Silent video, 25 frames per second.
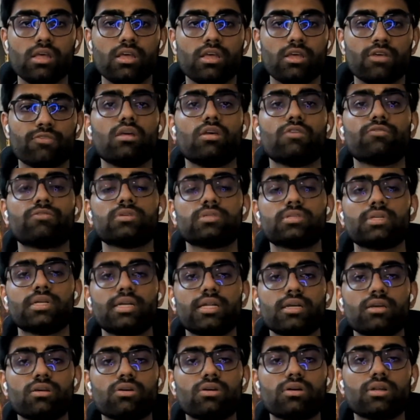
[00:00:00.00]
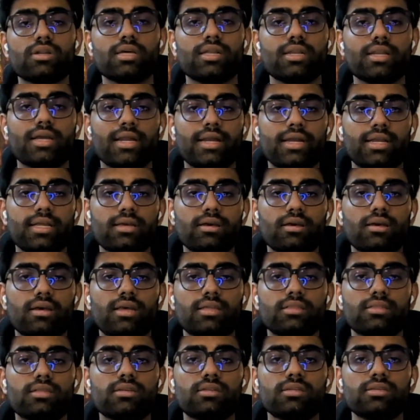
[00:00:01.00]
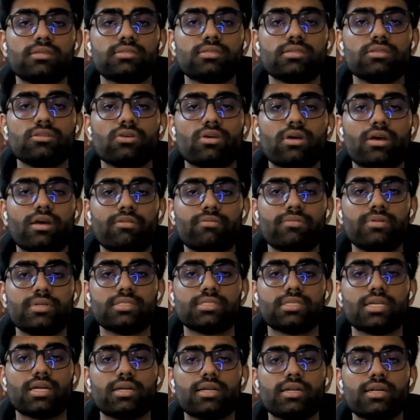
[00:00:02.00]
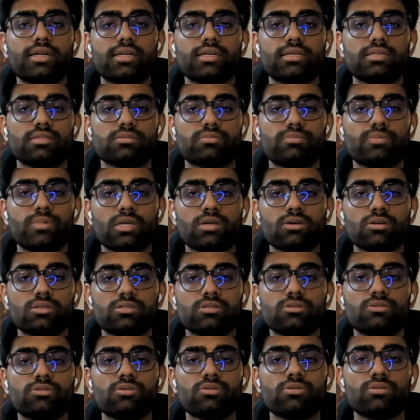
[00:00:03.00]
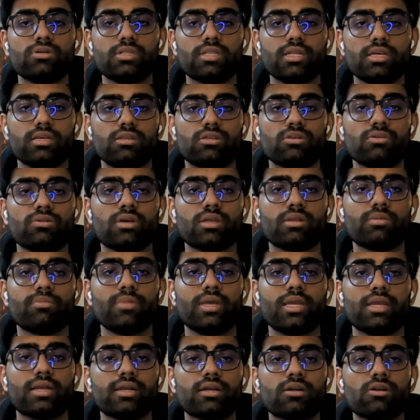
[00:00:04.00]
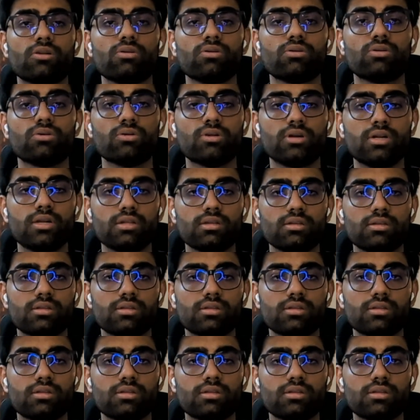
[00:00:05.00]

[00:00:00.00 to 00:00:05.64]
If you're sitting on an idea and the reason you haven't started is because you don't think you can make it look good,